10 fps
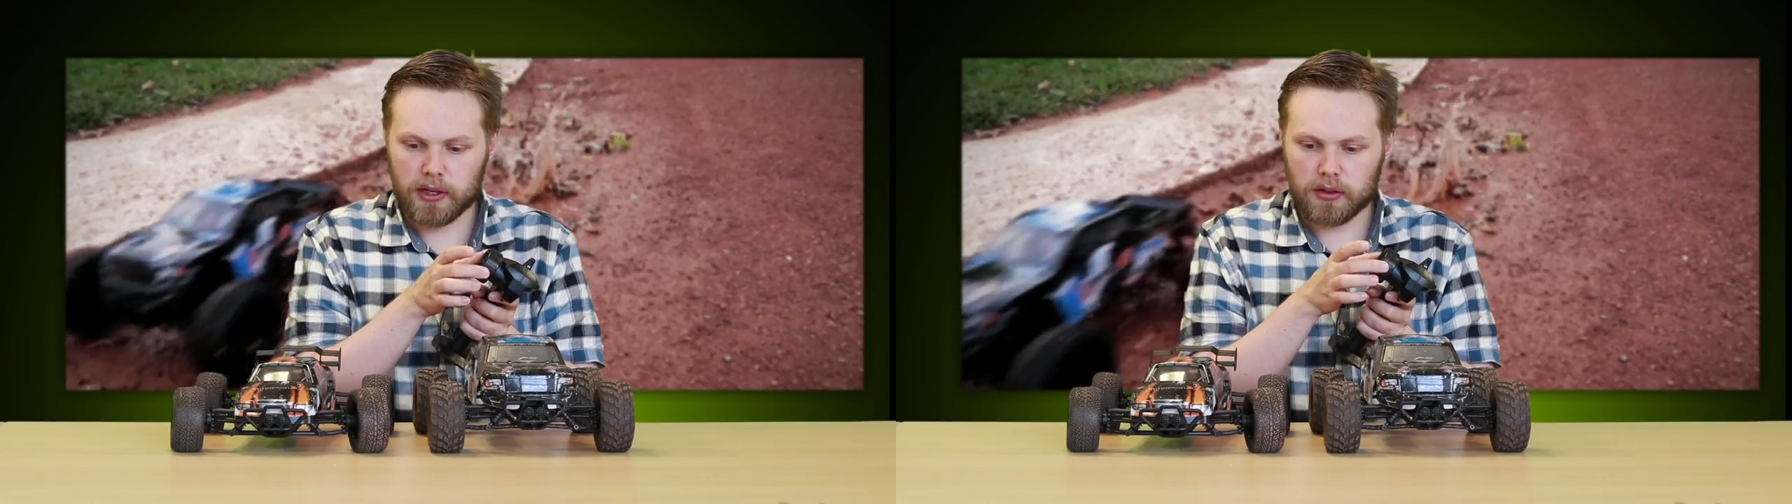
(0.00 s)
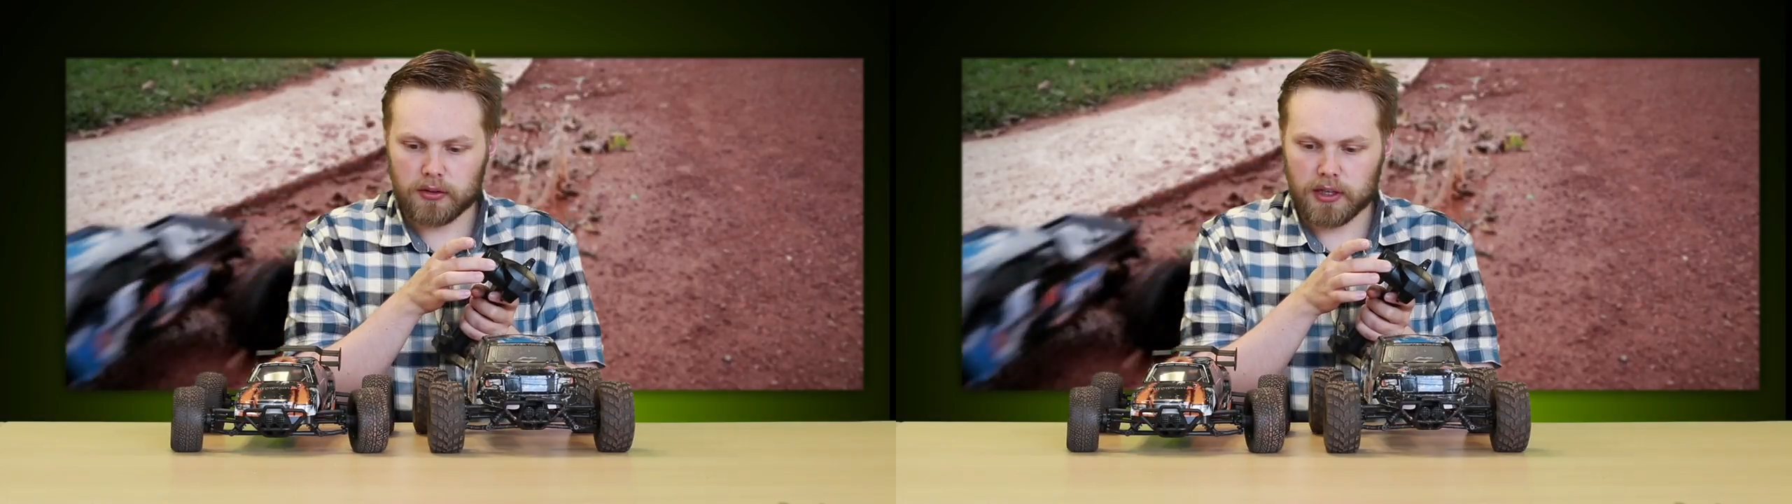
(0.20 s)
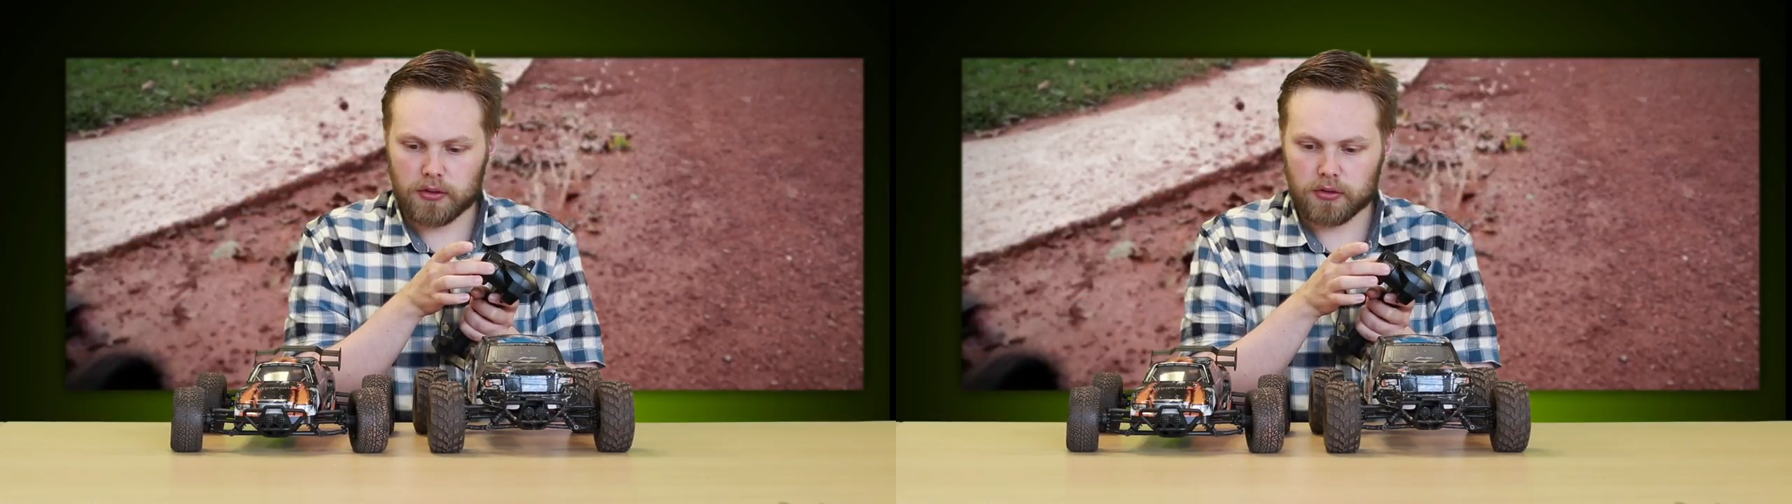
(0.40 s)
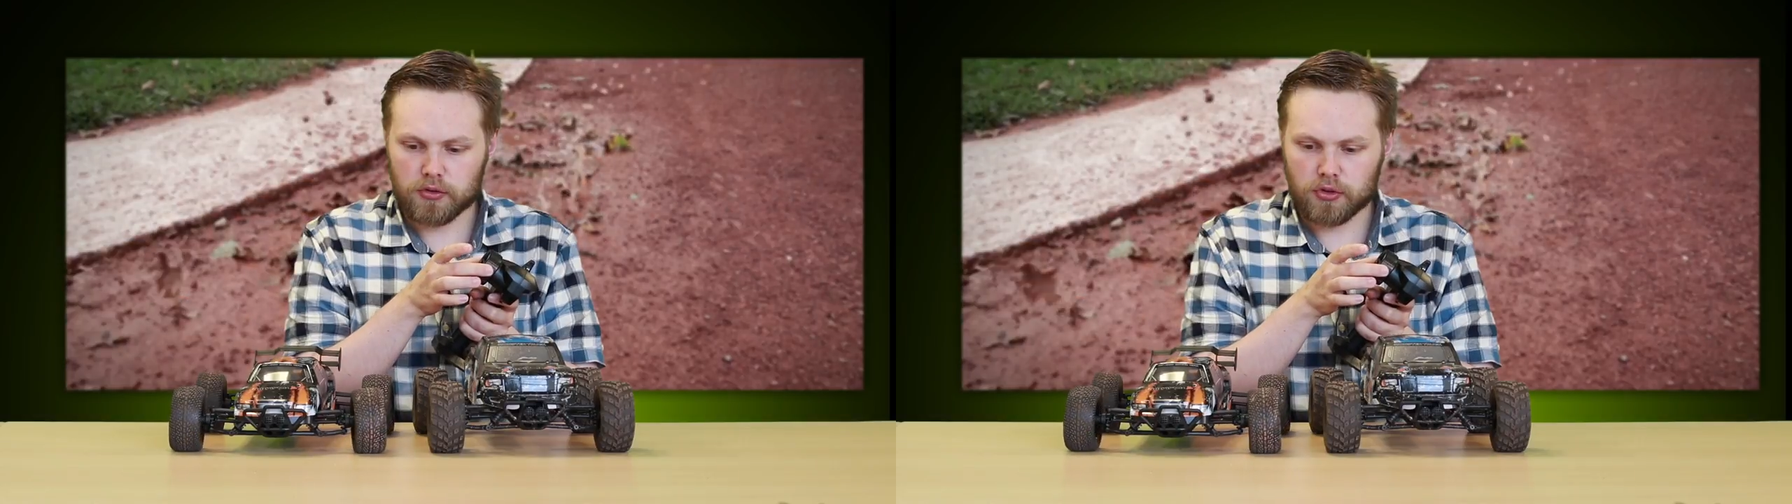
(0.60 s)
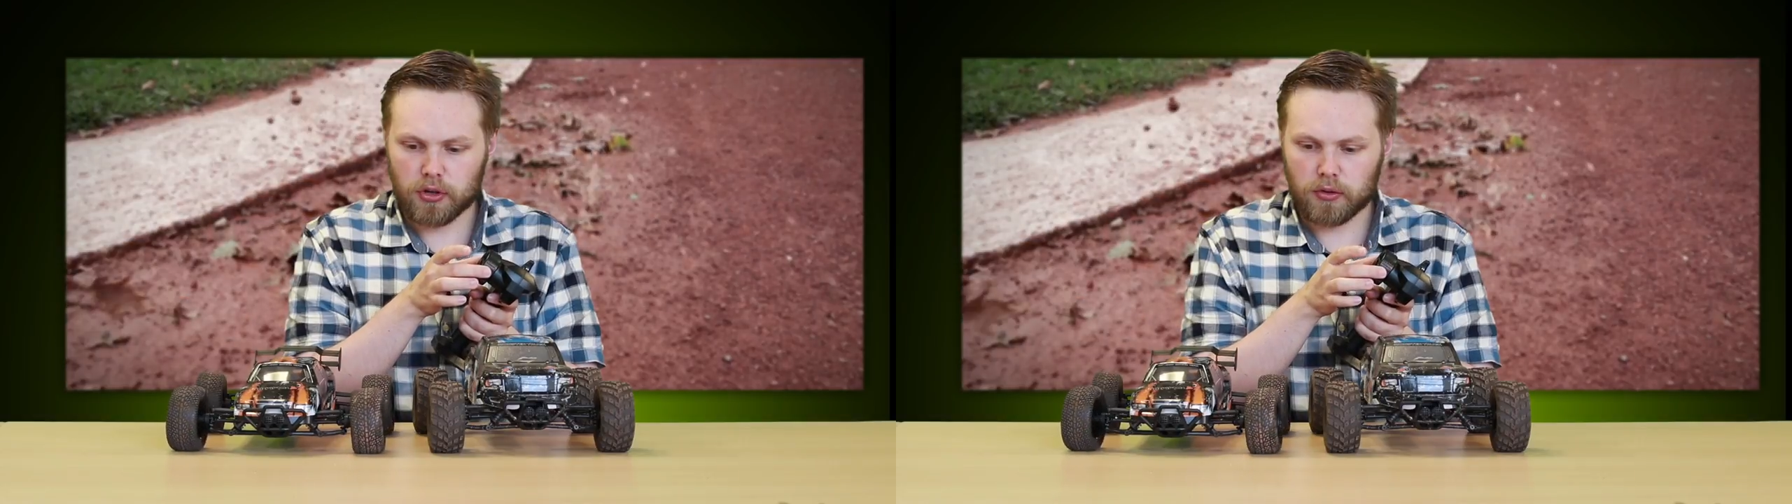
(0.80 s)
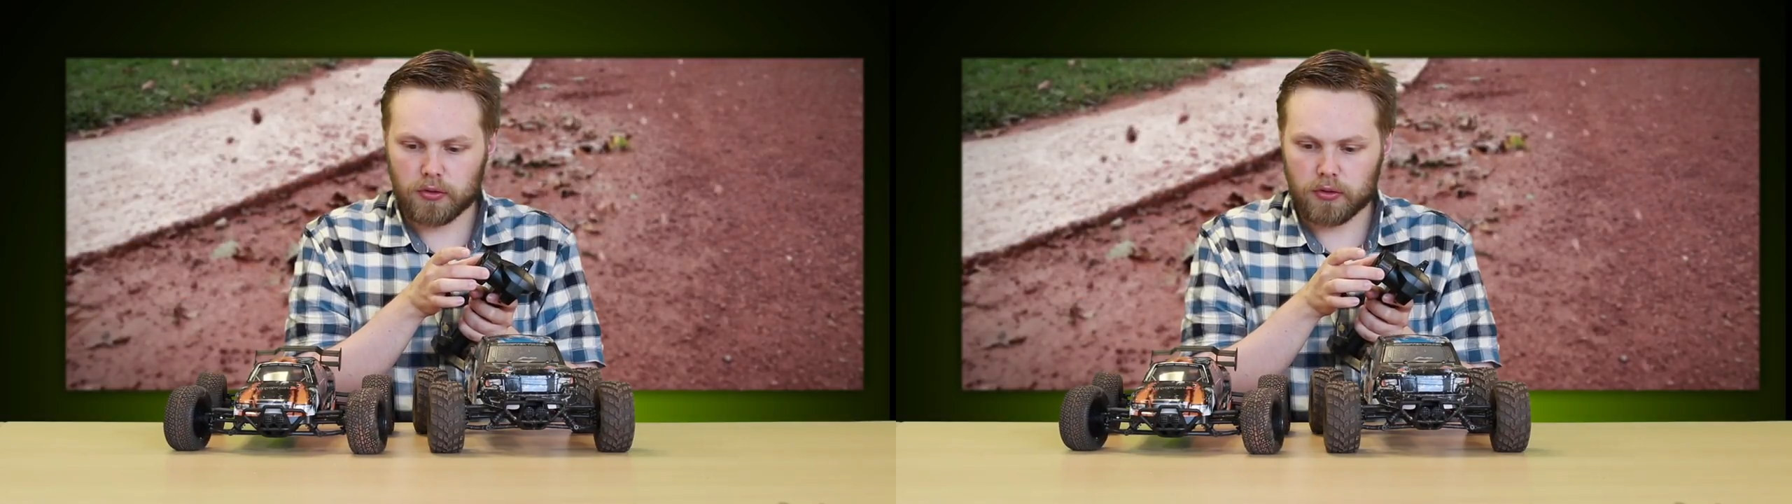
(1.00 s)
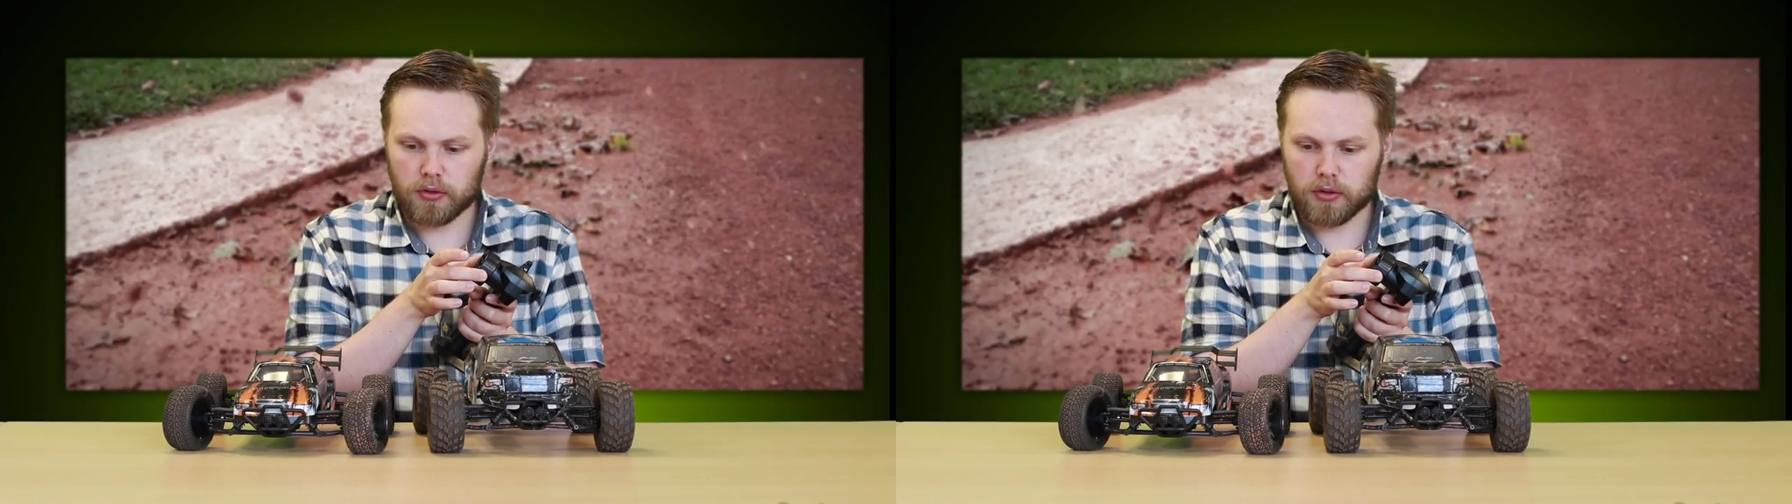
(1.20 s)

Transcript: wheel that'll control